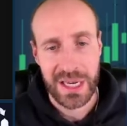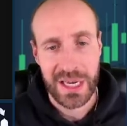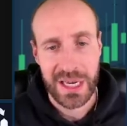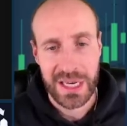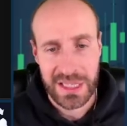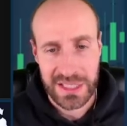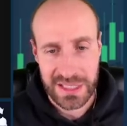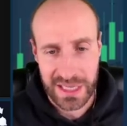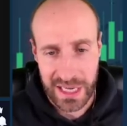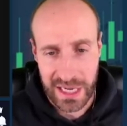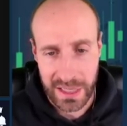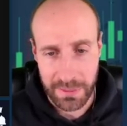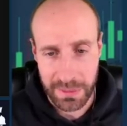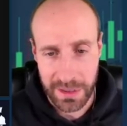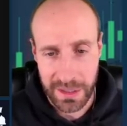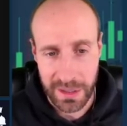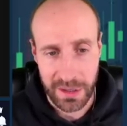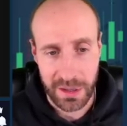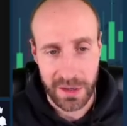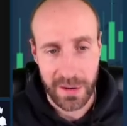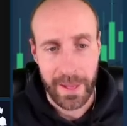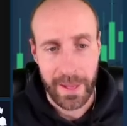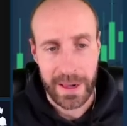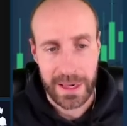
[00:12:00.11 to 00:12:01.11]
Sign up
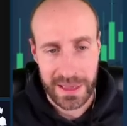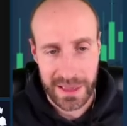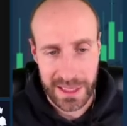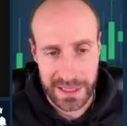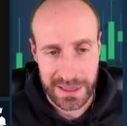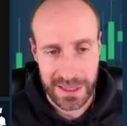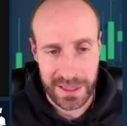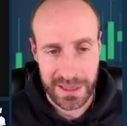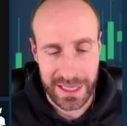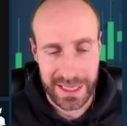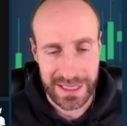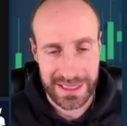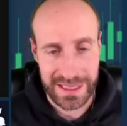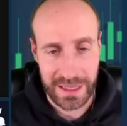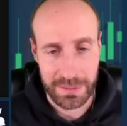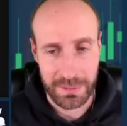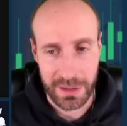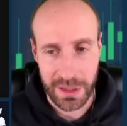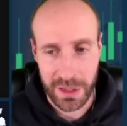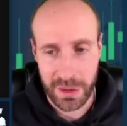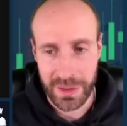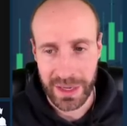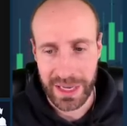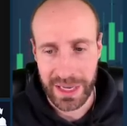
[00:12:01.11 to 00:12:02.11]
here. Click the link down
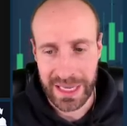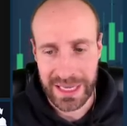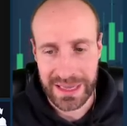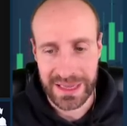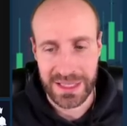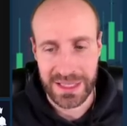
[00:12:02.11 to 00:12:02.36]
below in the